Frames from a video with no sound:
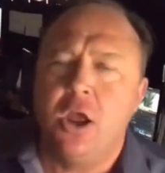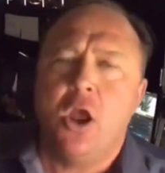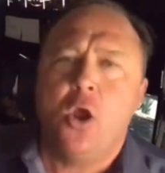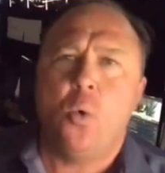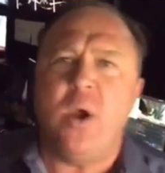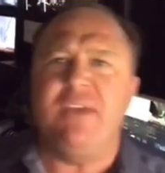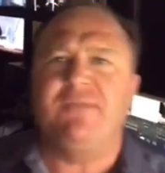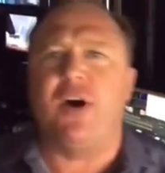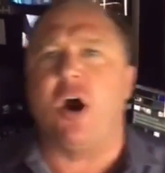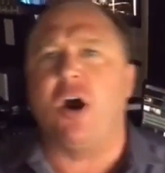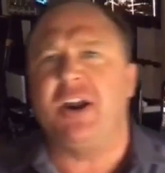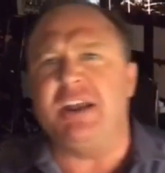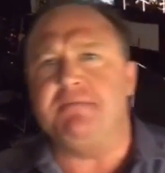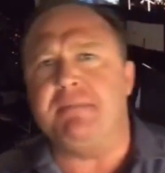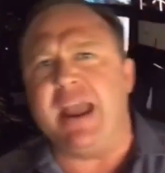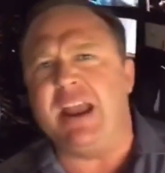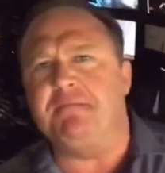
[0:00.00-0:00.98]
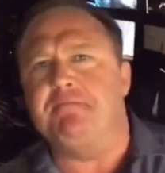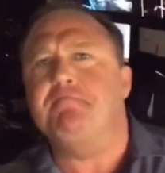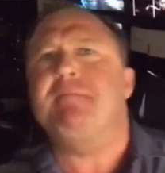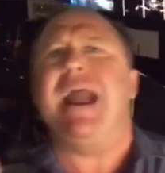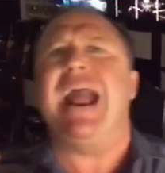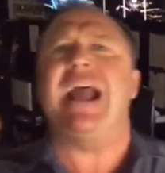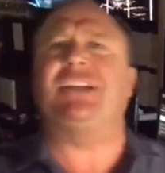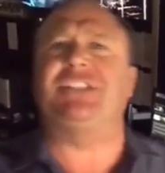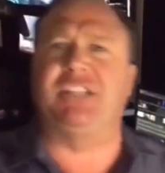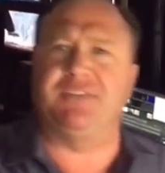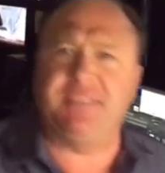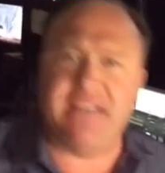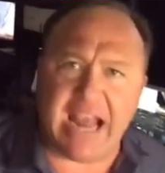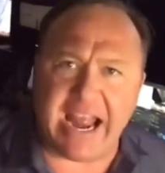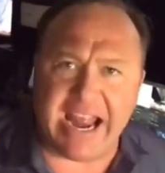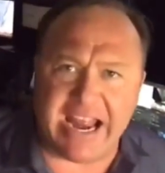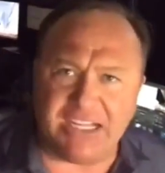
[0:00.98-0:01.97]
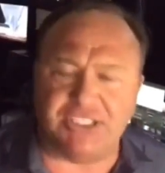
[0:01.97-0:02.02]
We've already made massive
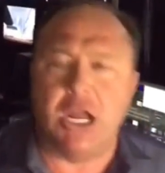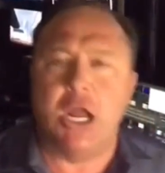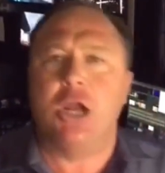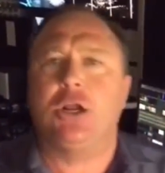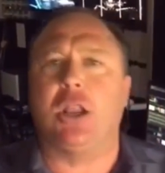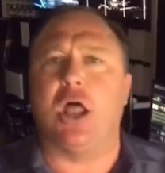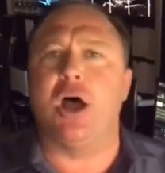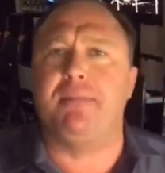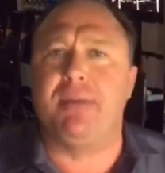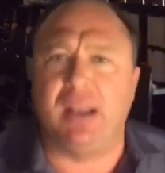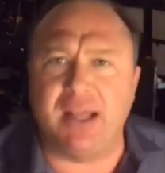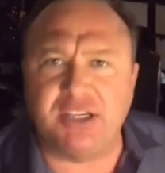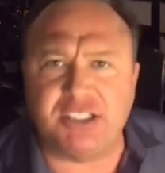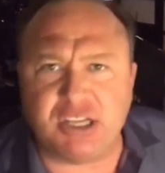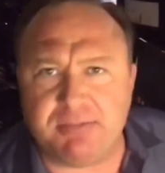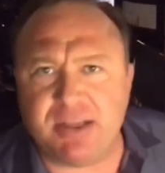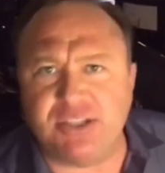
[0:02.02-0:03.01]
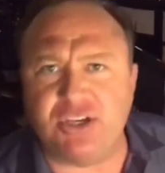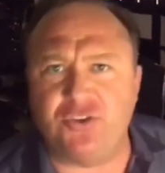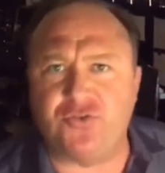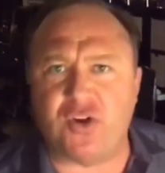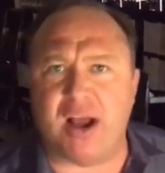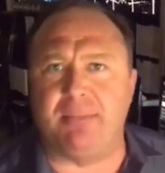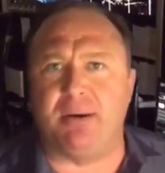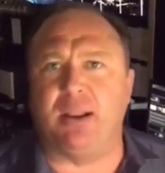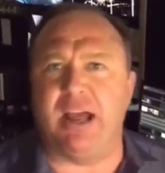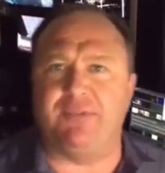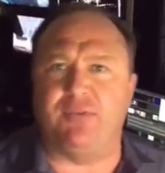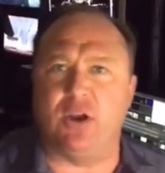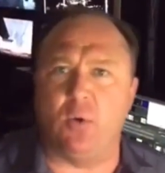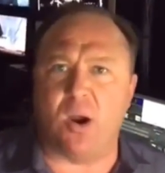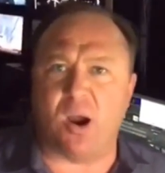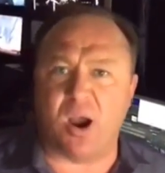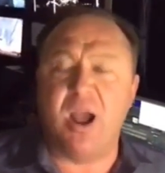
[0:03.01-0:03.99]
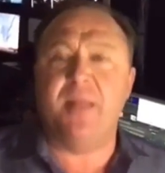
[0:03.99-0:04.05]
gains. Globalism is in trouble
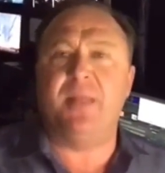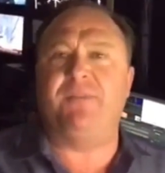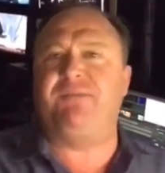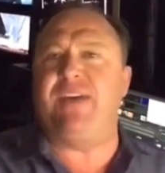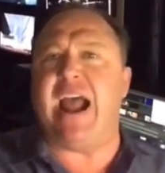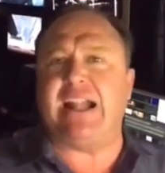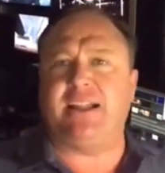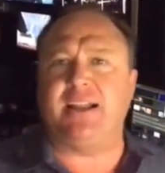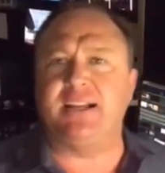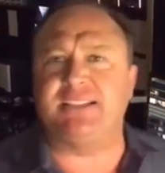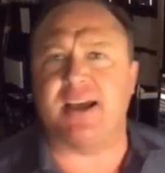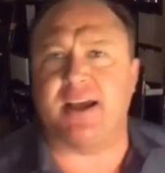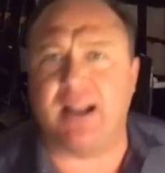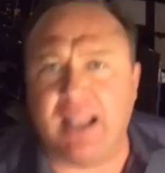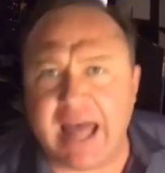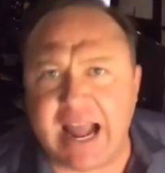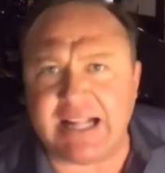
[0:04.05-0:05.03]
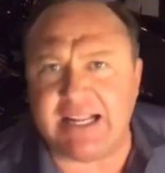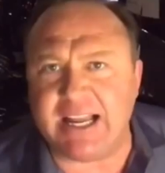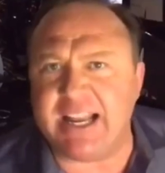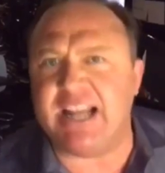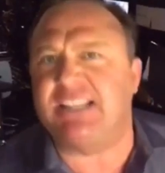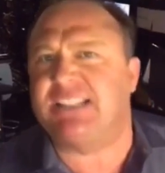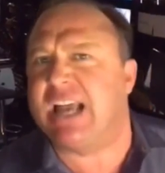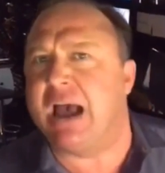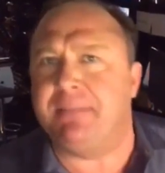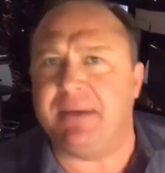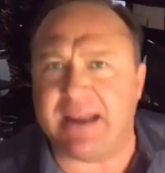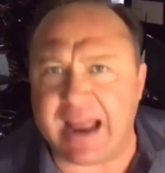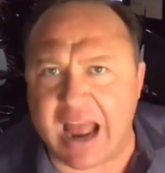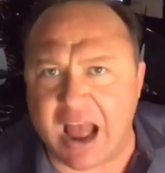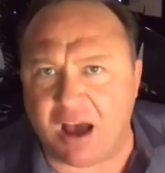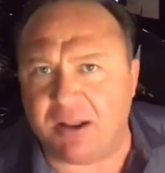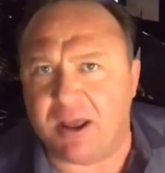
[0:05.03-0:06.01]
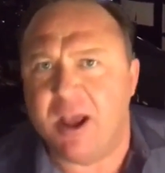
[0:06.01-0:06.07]
everywhere. The fact that it's unelected is coming
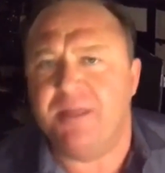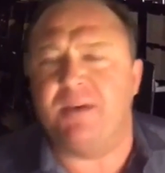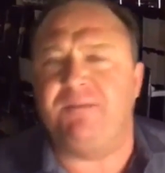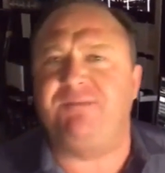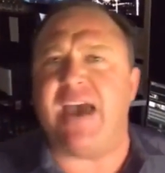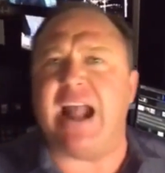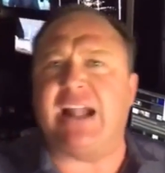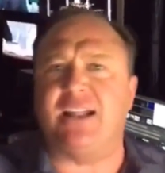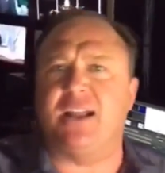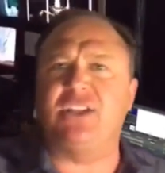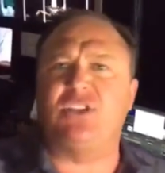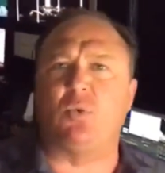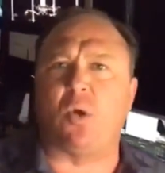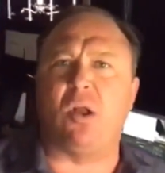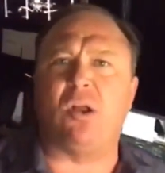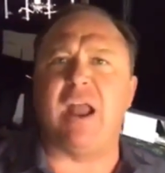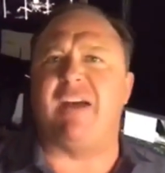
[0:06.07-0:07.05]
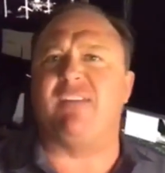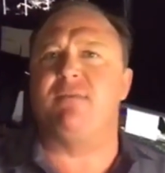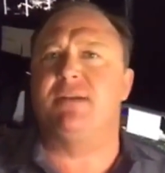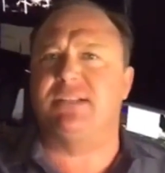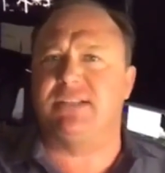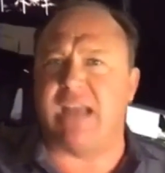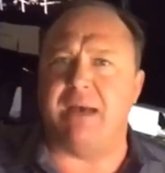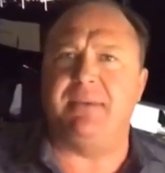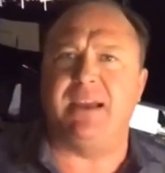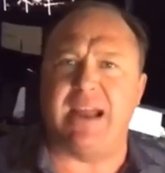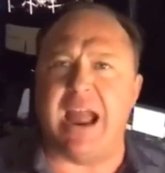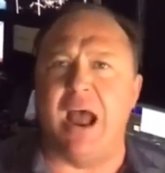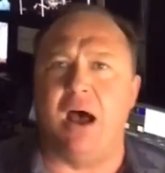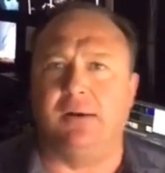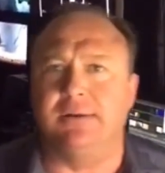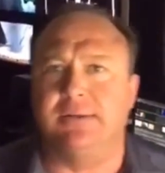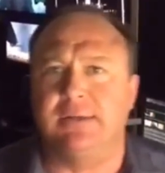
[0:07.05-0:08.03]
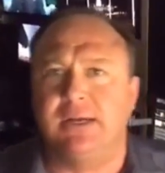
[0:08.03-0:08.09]
out. The fact that it's world government's coming
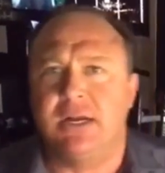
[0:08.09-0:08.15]
out.